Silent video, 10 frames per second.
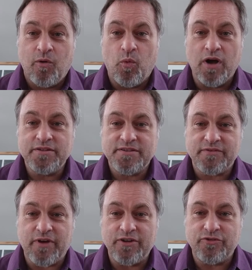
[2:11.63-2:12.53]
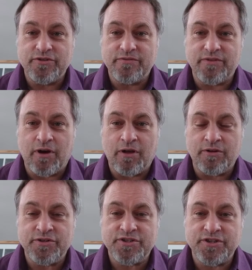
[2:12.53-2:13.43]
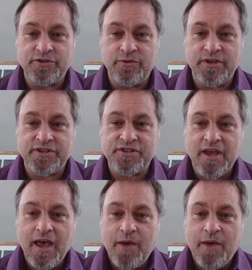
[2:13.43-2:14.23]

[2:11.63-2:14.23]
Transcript: ones of hundreds of dollars to do this,